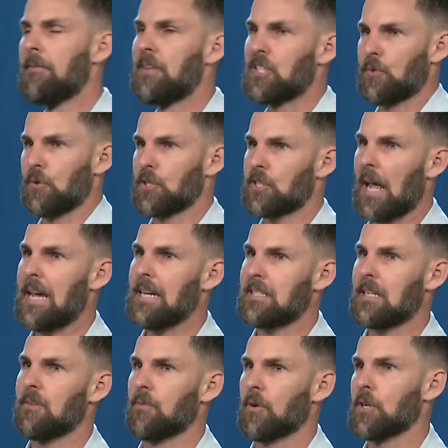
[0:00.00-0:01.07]
These first
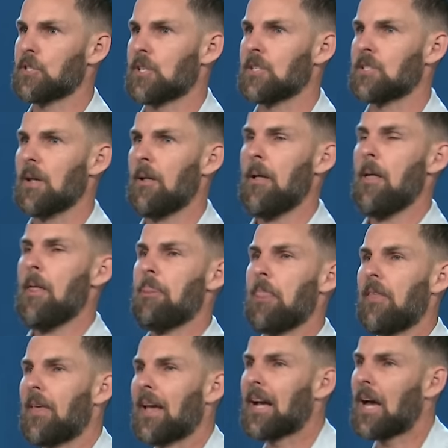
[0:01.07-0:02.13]
18 verses,
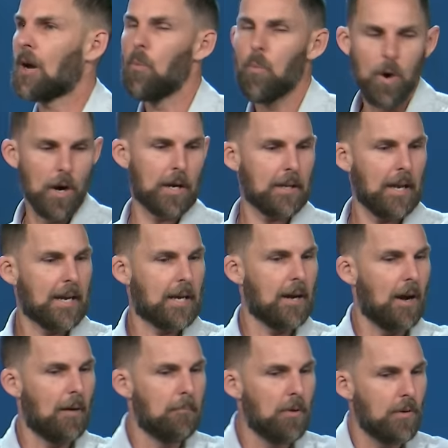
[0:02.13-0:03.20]
they, they kind of work like
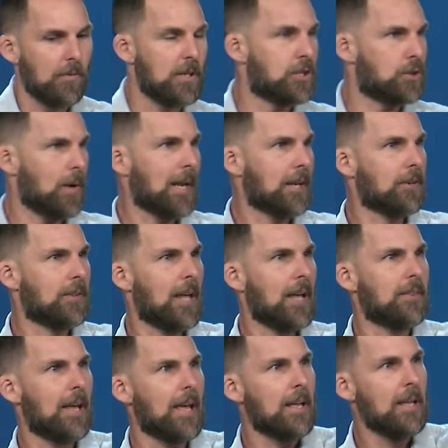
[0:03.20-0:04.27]
a, a movie trailer. They,
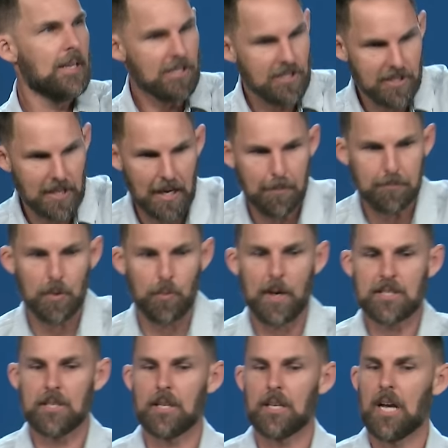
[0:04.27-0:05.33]
they set up the
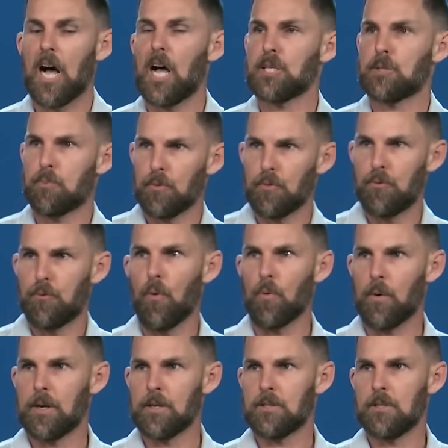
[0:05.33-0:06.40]
rest of the gospel
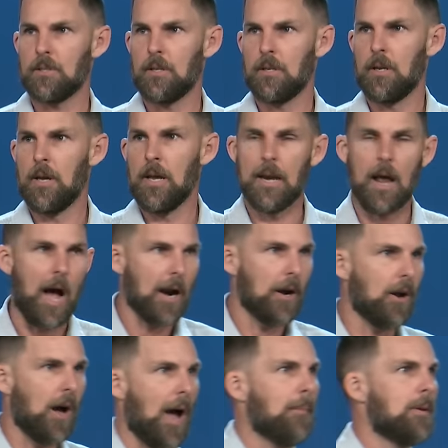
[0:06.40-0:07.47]
for us. Now, I
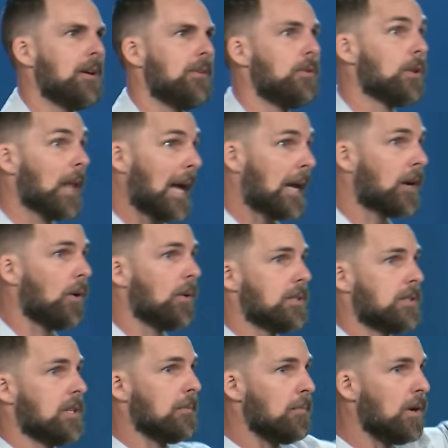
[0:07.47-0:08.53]
don't know how many of you like
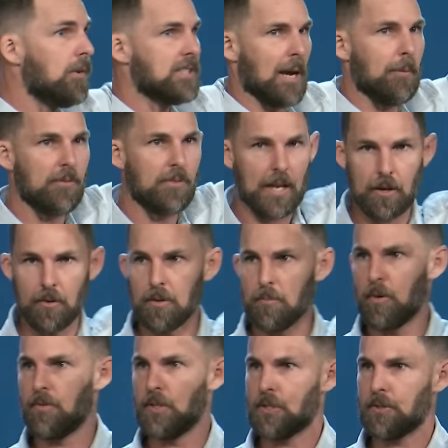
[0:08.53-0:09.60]
going to the movies. How many of you like going to
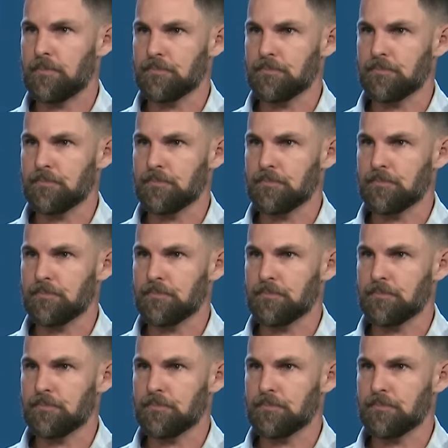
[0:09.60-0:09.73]
the movies?